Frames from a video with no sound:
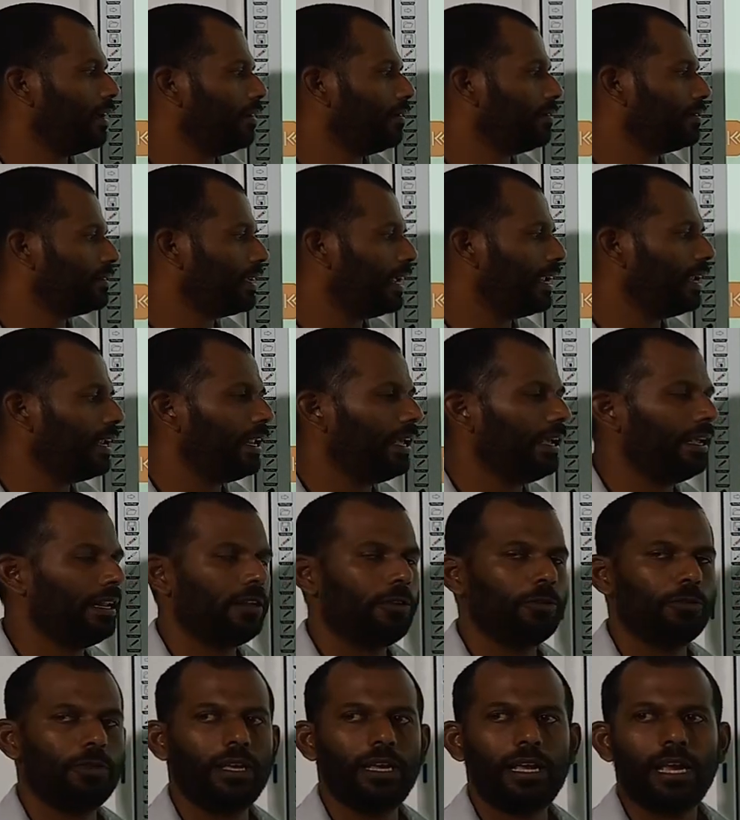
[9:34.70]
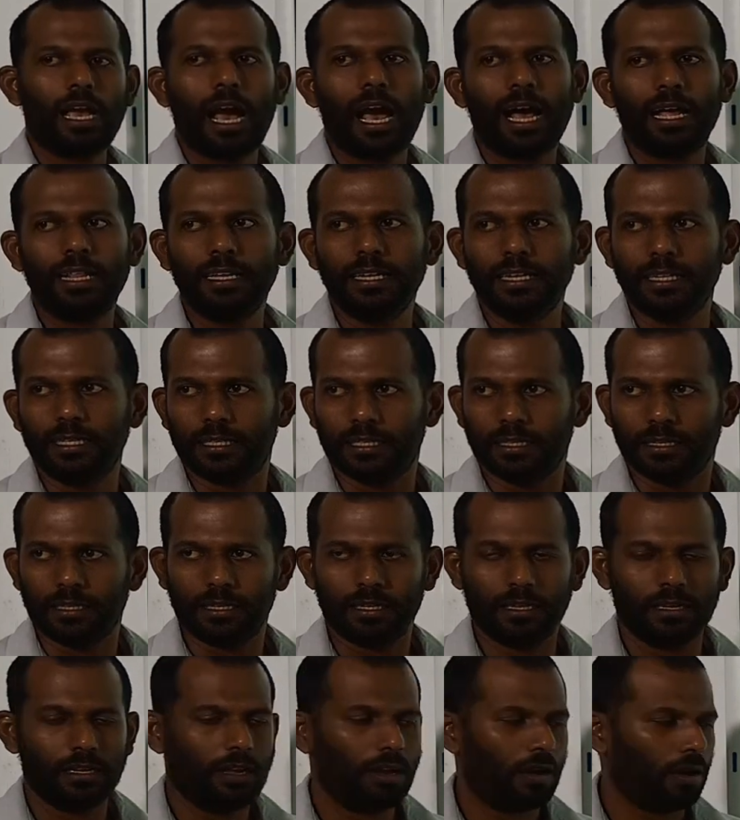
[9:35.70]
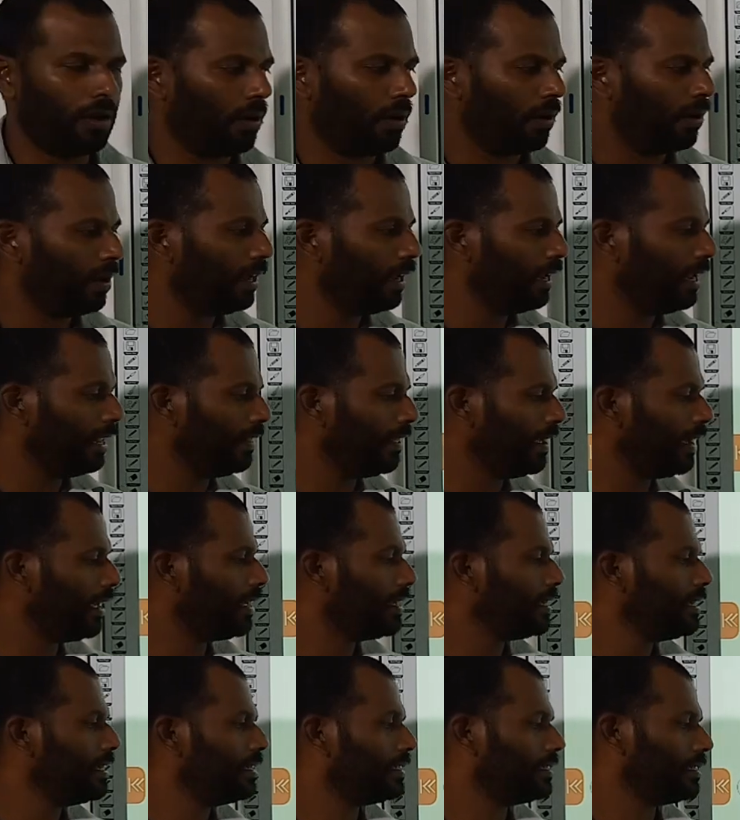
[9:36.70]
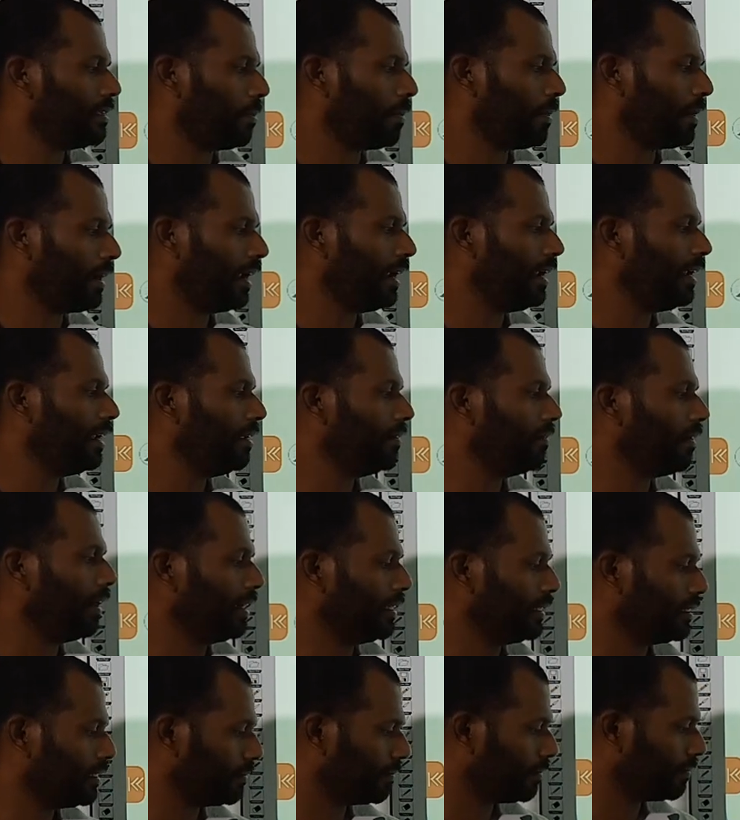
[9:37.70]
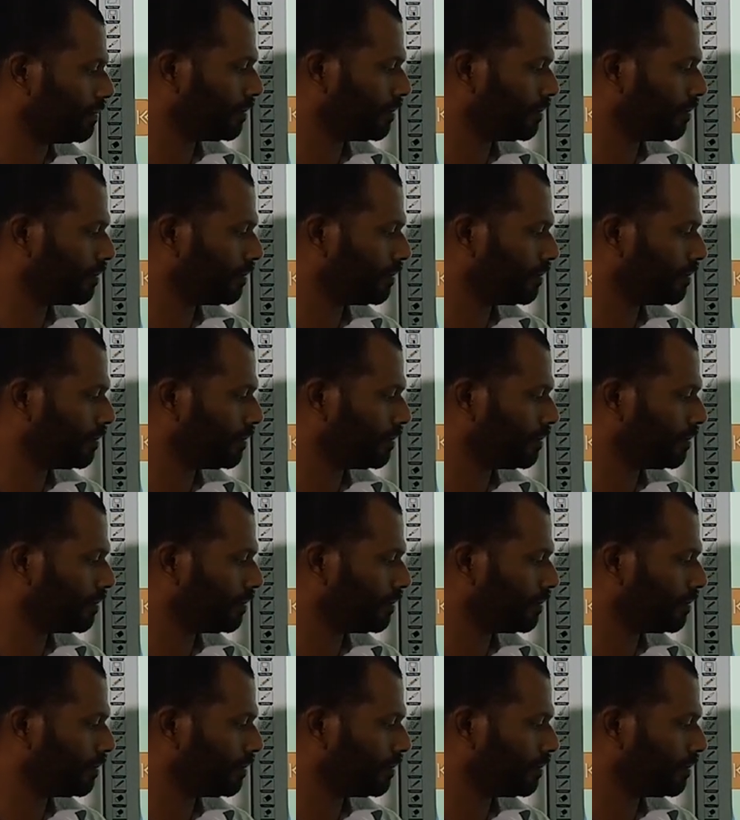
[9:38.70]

sending to the others, only the separate device.